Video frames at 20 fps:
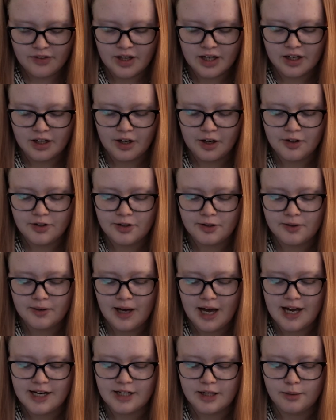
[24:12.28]
then go to
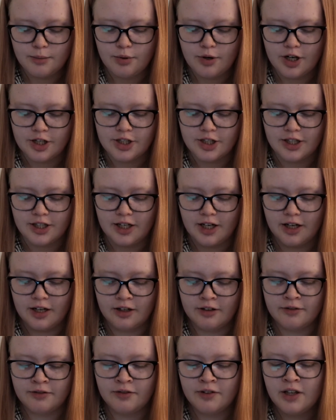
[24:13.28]
edit pressure
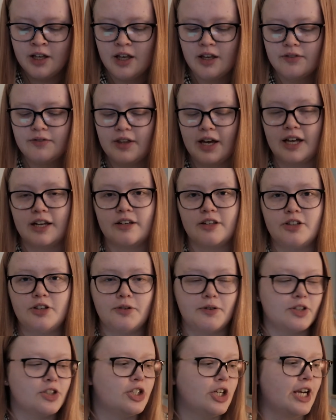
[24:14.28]
curve, then you
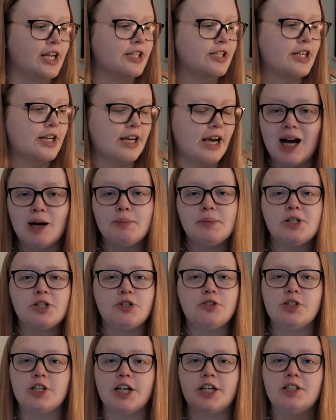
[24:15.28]
can change it. How much
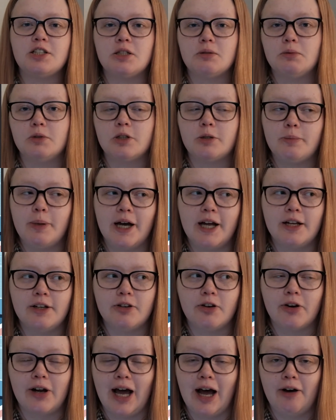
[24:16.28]
you change it will depend
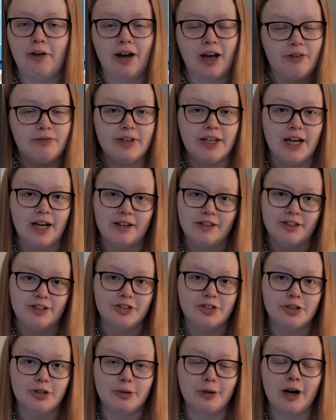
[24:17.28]
on how
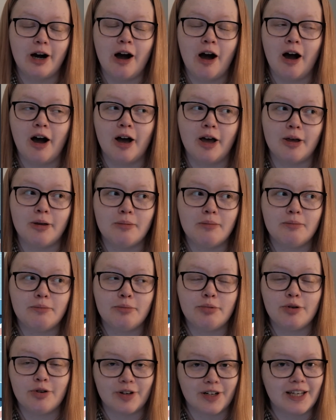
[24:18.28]
heavy-handed you are. I'm
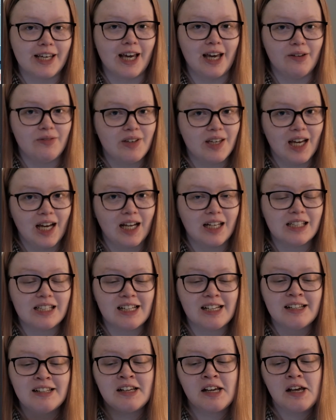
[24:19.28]
pretty
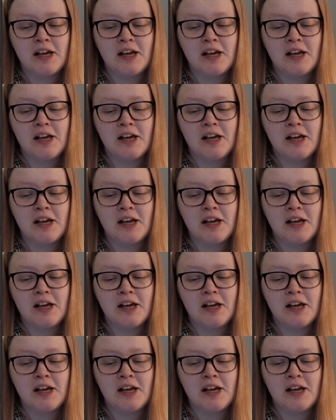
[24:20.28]
heavy-handed,